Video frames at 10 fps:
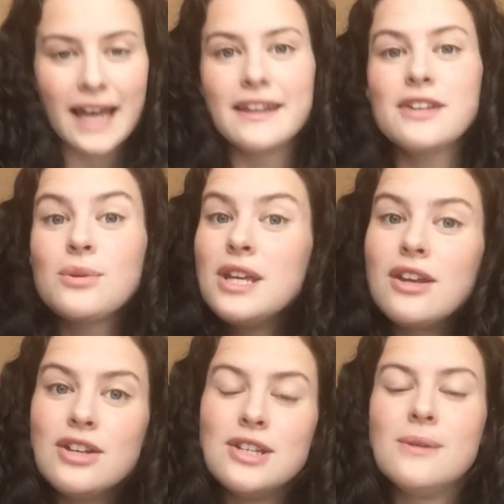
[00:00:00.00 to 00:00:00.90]
and that's what
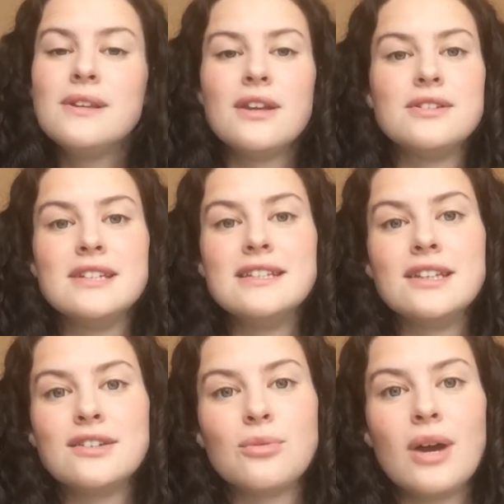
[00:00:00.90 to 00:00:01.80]
you can do in those
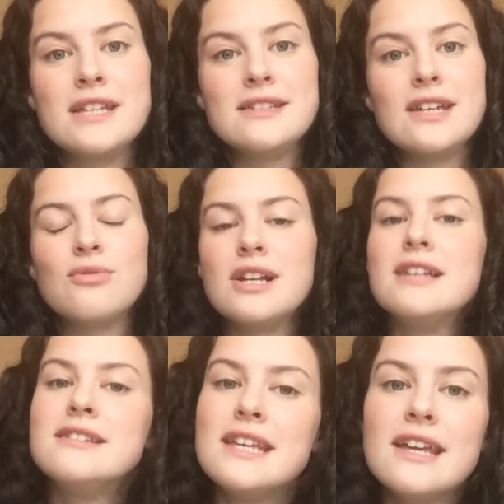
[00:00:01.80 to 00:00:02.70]
seasons of waiting,
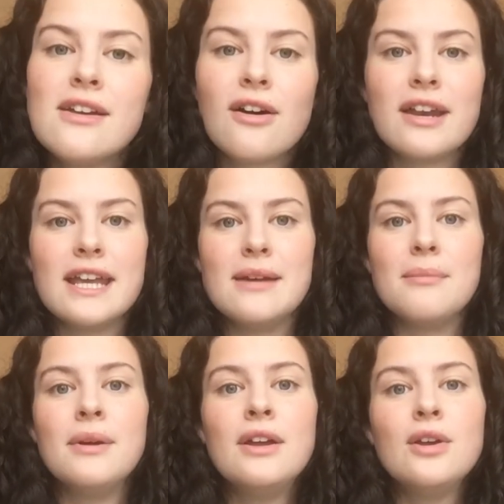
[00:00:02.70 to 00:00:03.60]
really seeking on
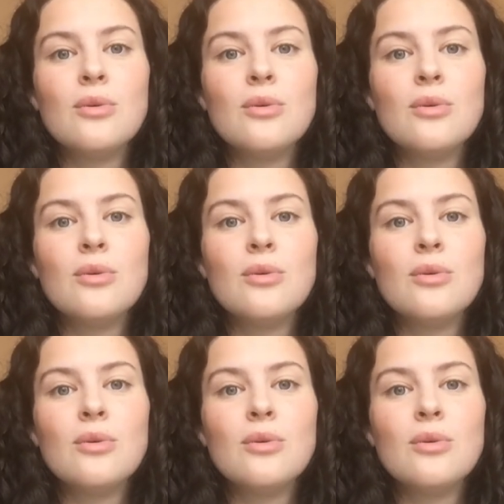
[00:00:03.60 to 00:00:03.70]
him,